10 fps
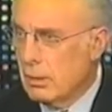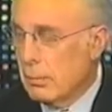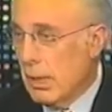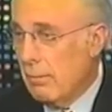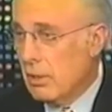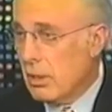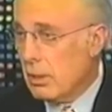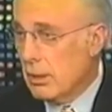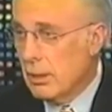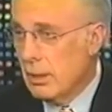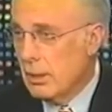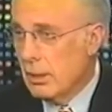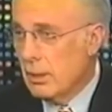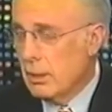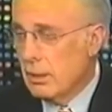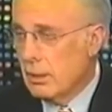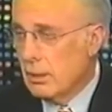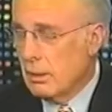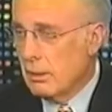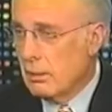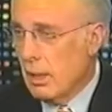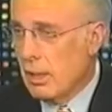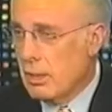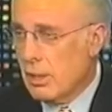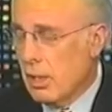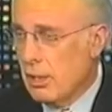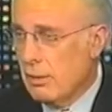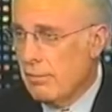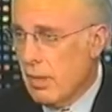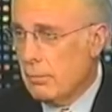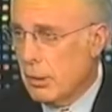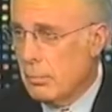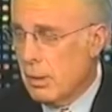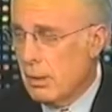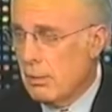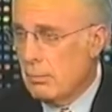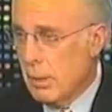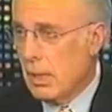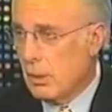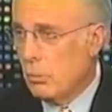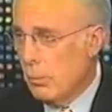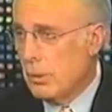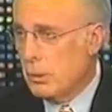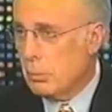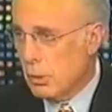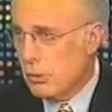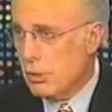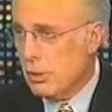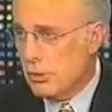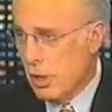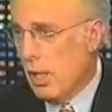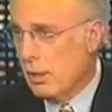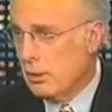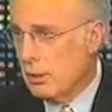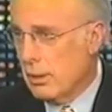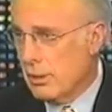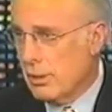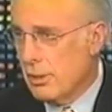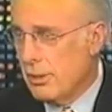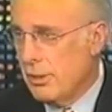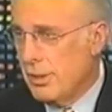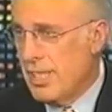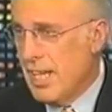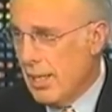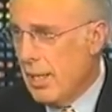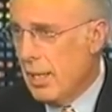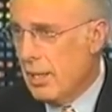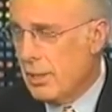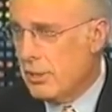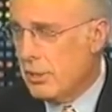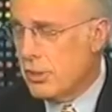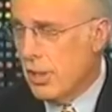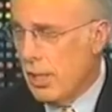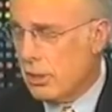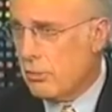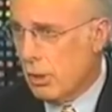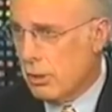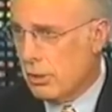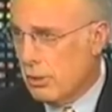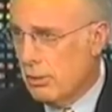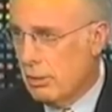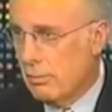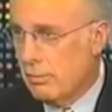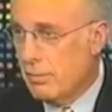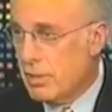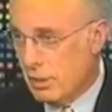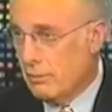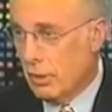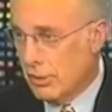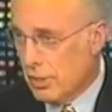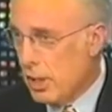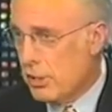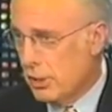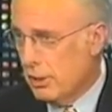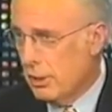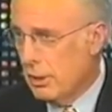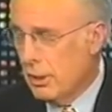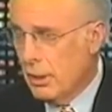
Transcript: I mean, obviously, God designed the family to be a man and a woman to produce a child. It is the DNA, it's the genetic structure of civilization.